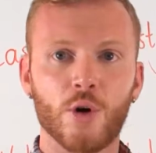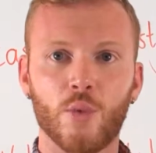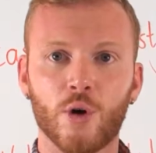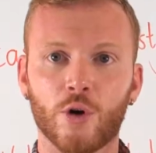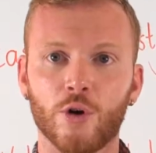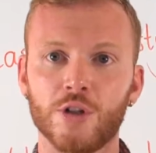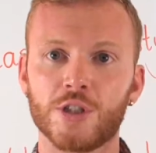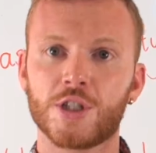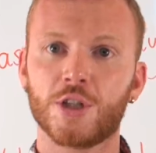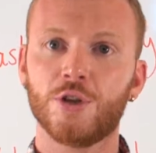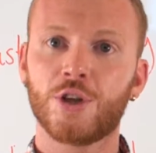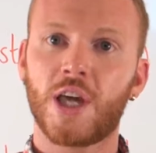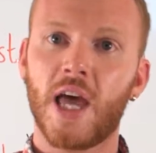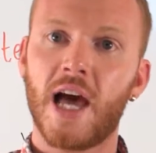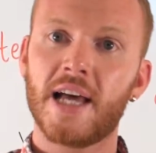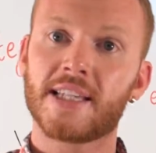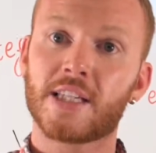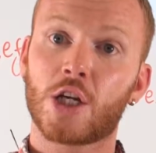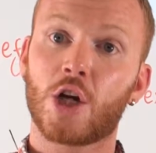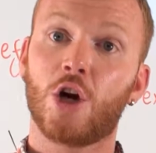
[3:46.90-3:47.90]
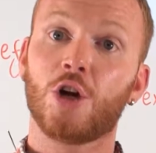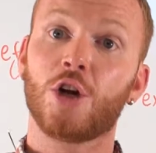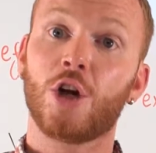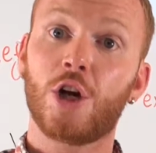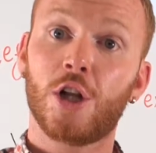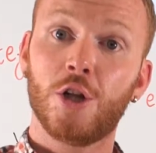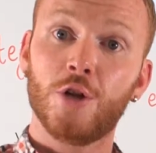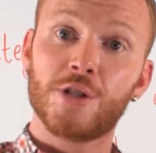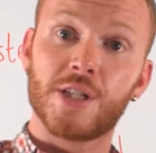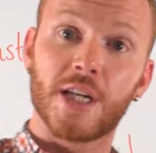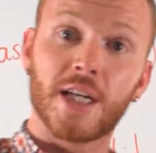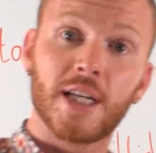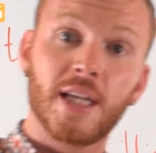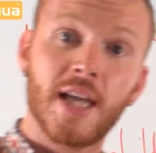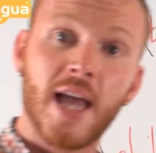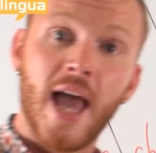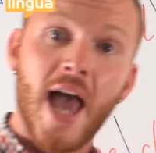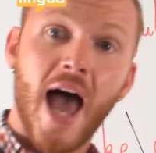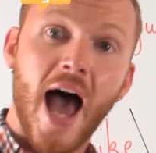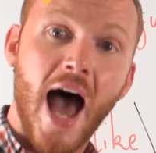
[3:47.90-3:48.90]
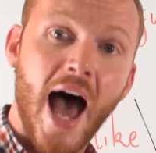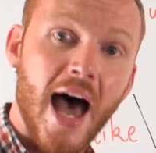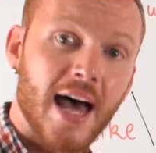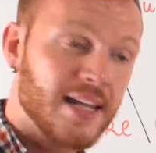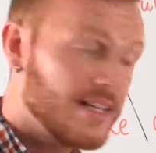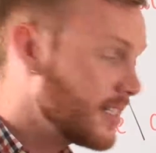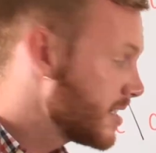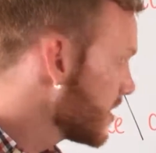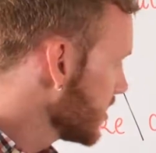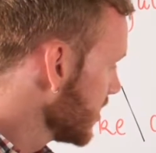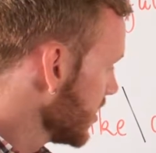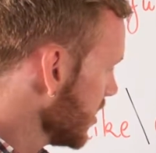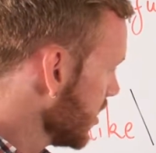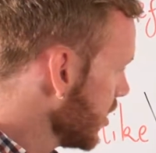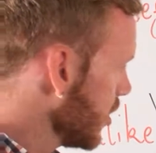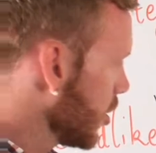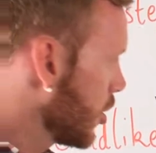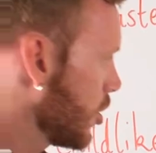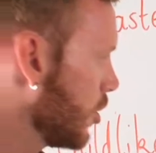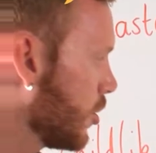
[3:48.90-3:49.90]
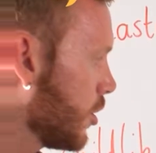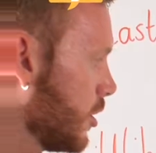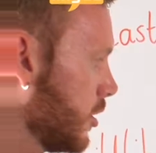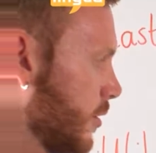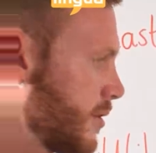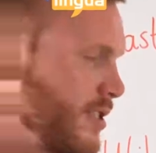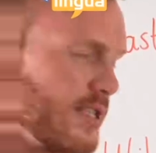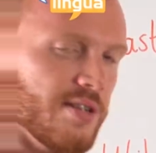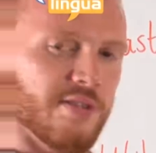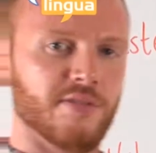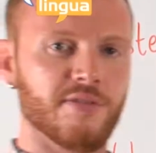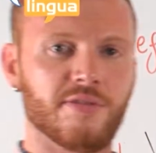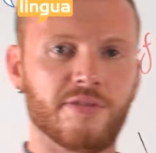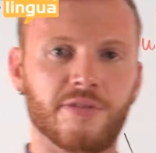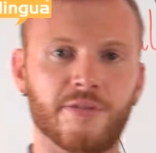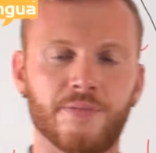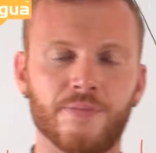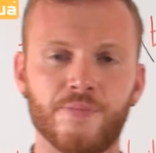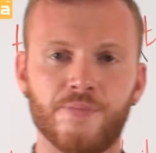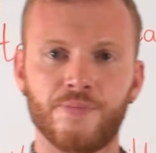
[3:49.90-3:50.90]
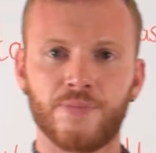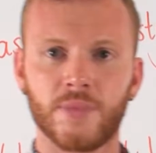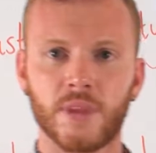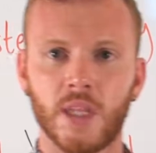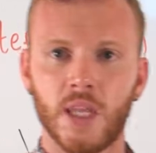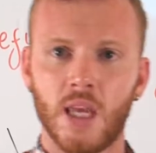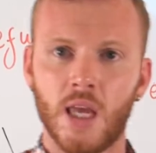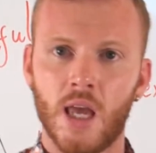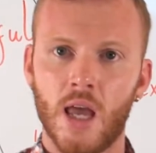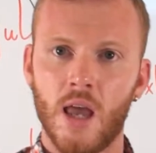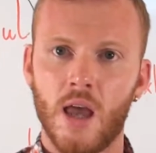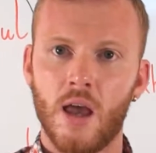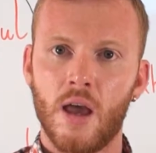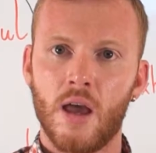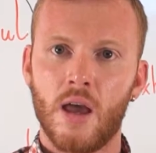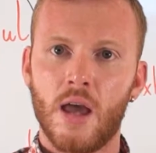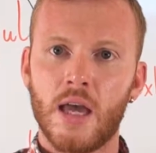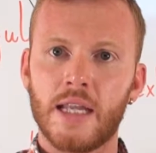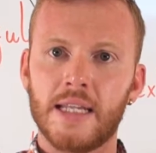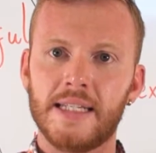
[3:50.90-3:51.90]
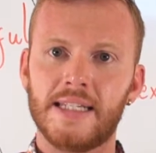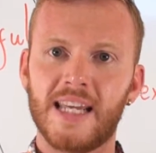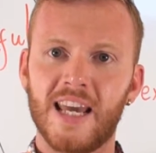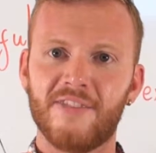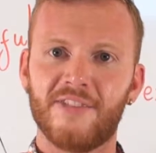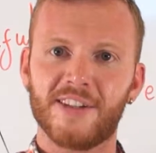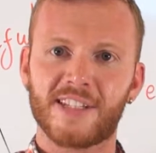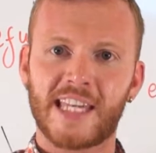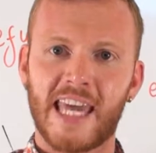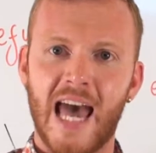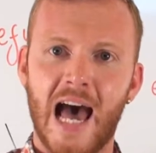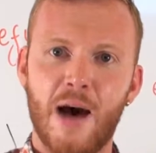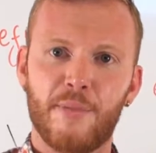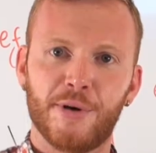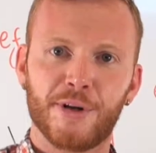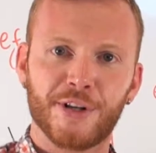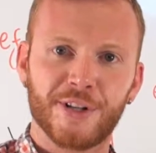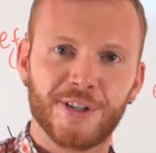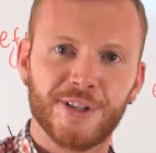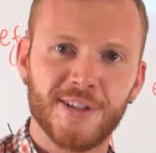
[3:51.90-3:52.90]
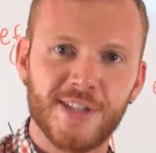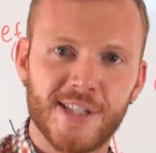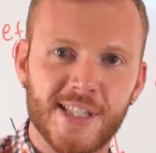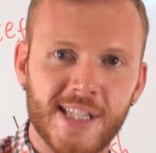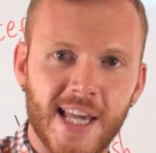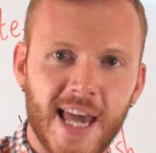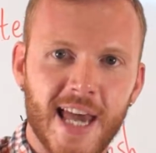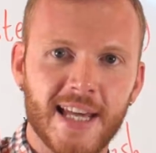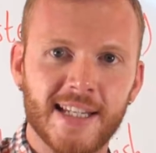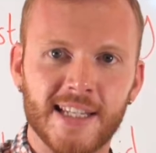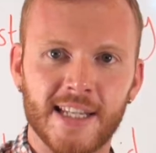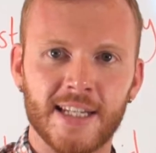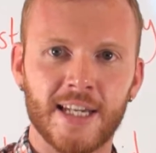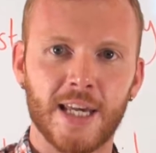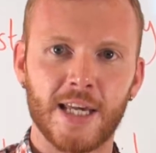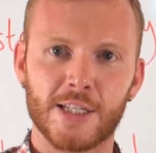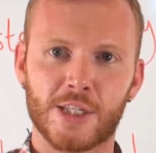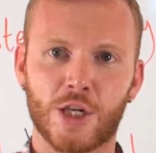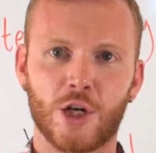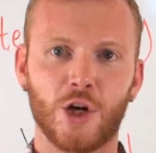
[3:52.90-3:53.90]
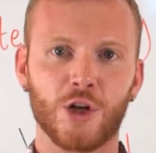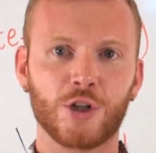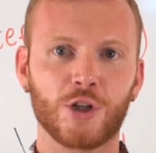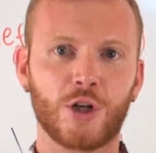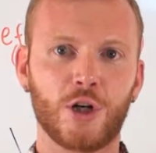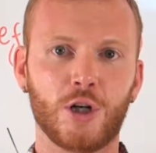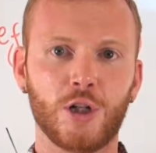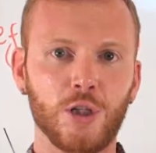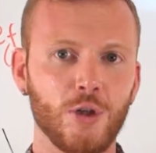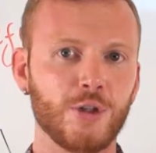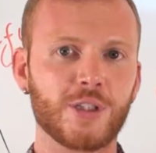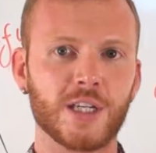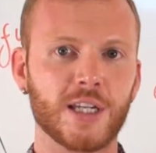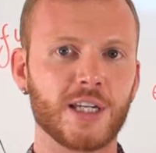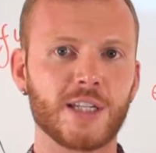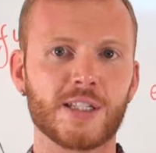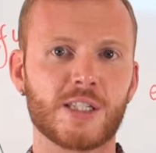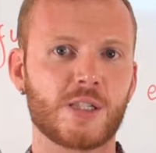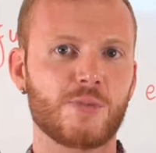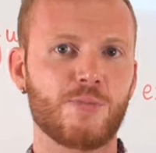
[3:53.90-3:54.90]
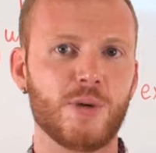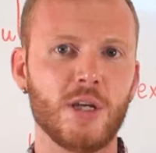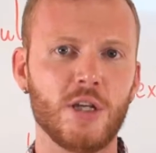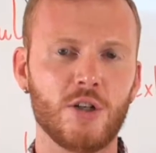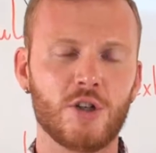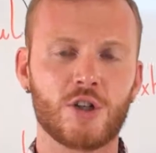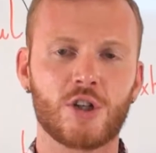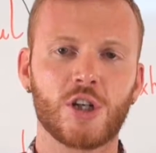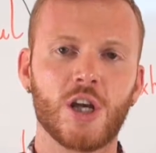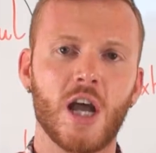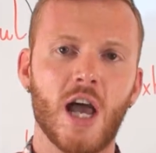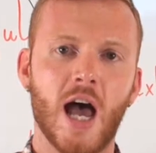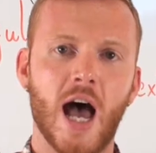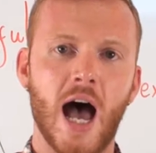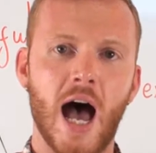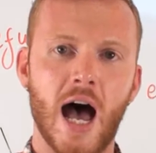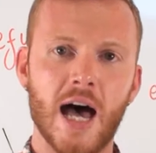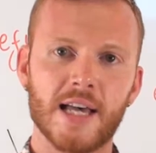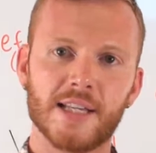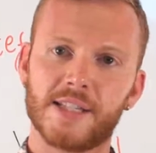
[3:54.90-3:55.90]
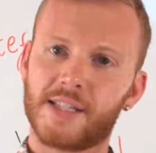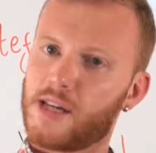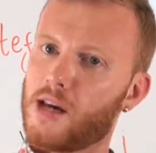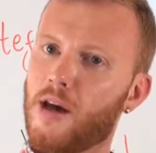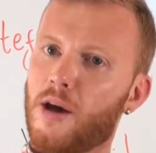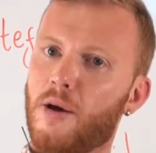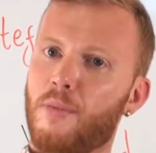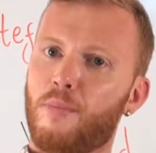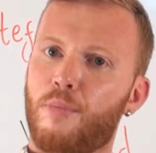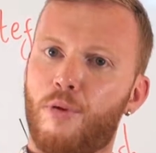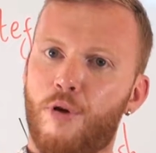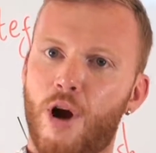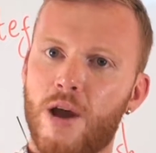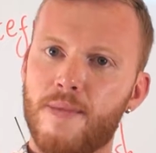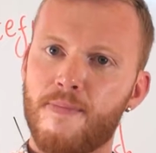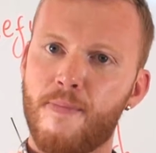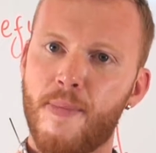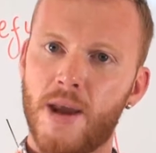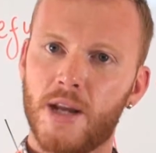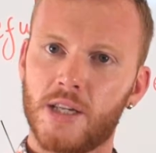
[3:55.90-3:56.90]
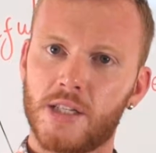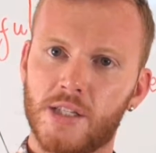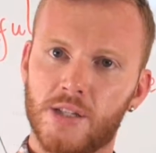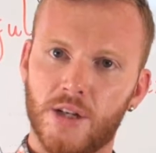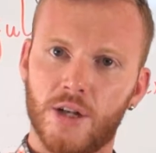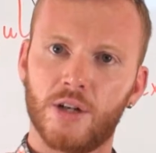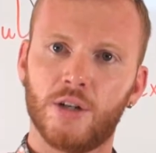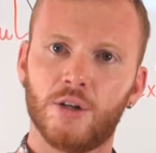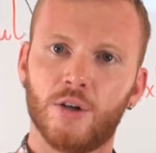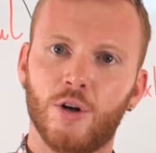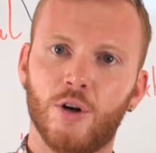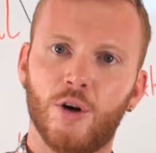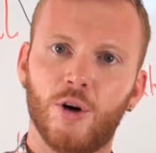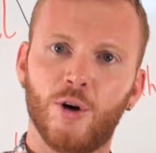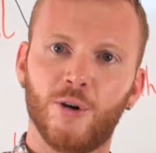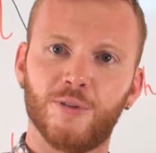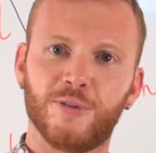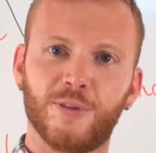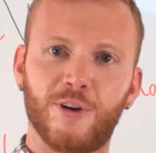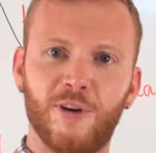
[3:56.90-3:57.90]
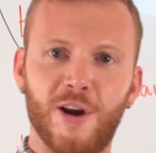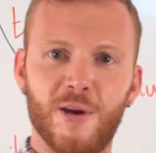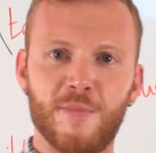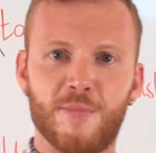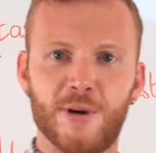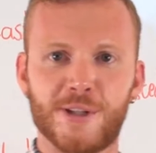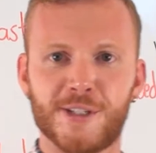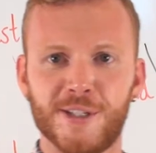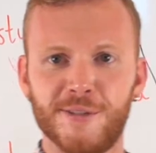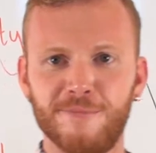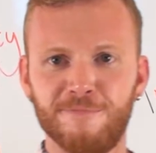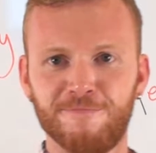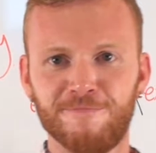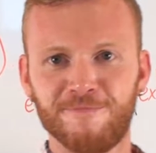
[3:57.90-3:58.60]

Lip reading: we're going to look at, concluding and conclusive. David Cameron said in his concluding speech as Prime Minister of Great Britain,